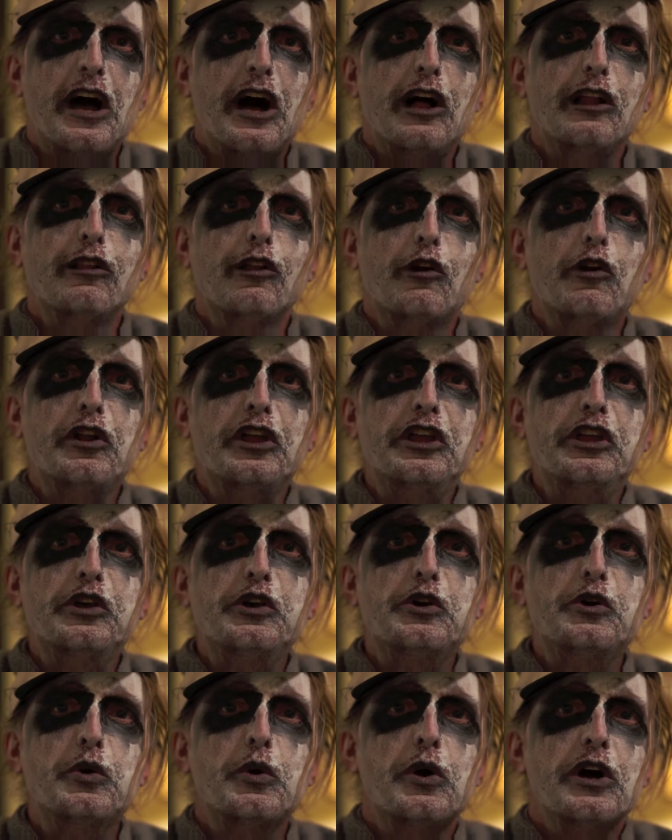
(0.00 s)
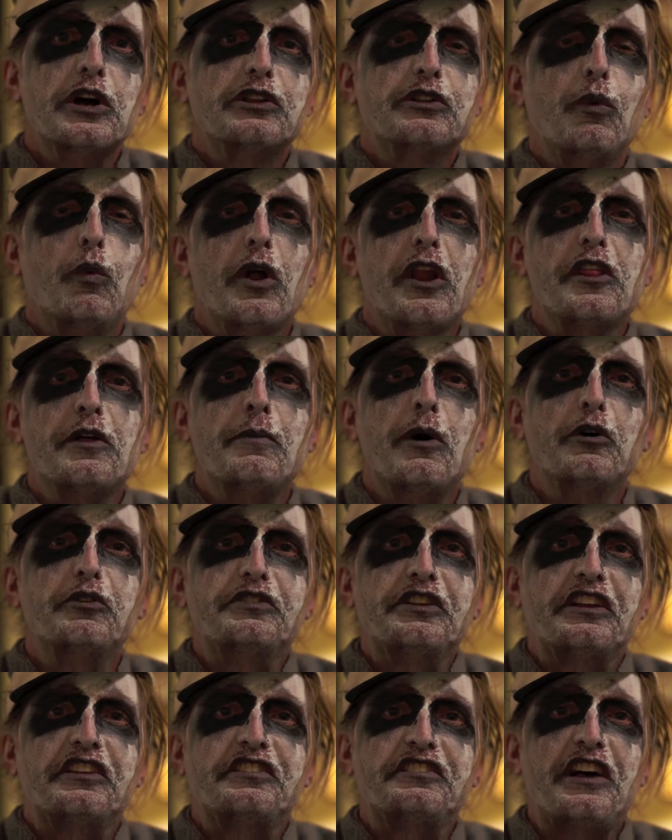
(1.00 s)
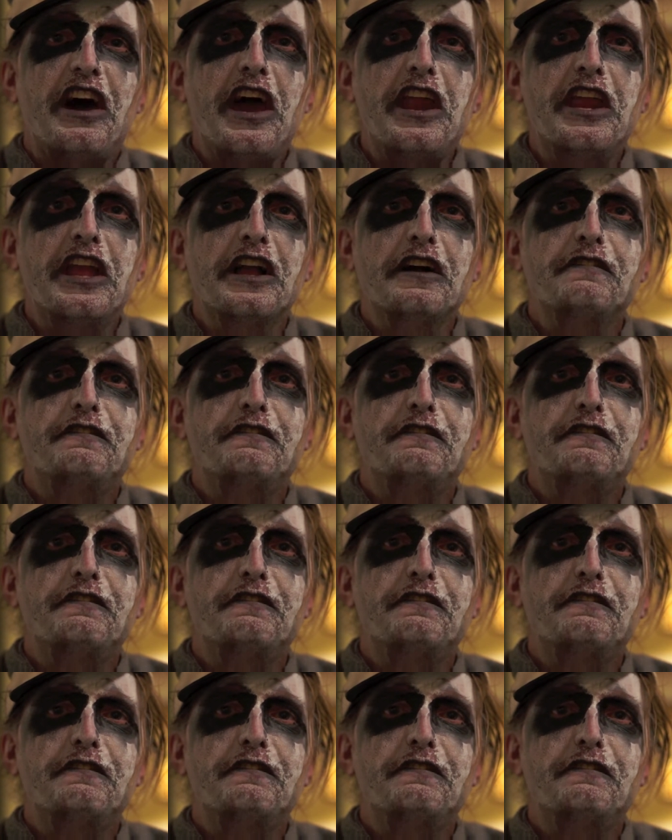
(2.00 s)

alerting you to one of the most exciting